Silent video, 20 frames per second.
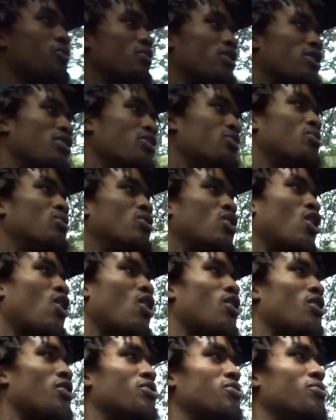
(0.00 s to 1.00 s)
get a new
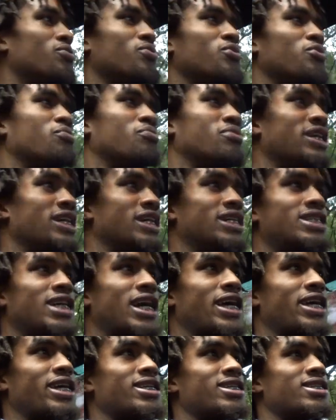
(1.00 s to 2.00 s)
car, you be
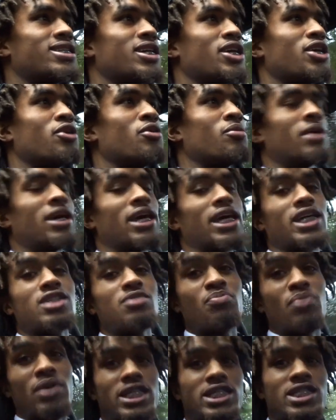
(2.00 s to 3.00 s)
excited as hell, man.
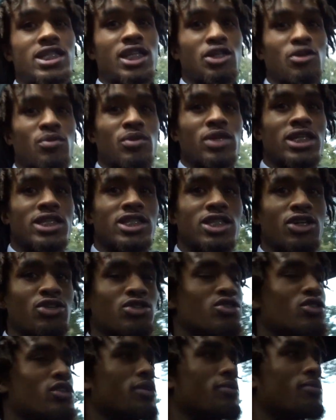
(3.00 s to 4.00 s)
Especially when it's your
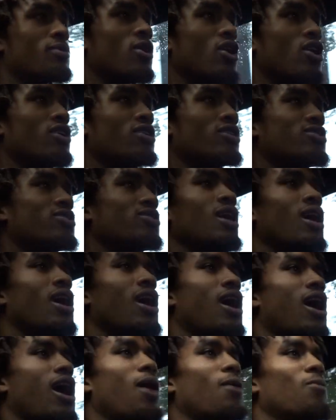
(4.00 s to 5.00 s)
dream car. So
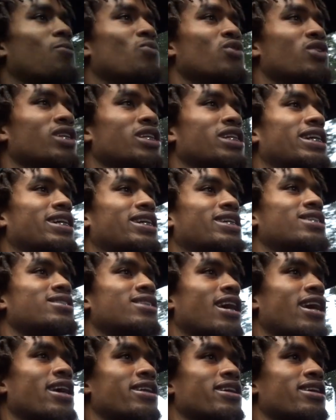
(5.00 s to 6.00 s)
I'm really
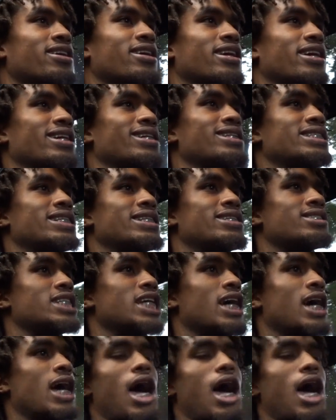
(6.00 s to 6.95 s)
excited. It's just that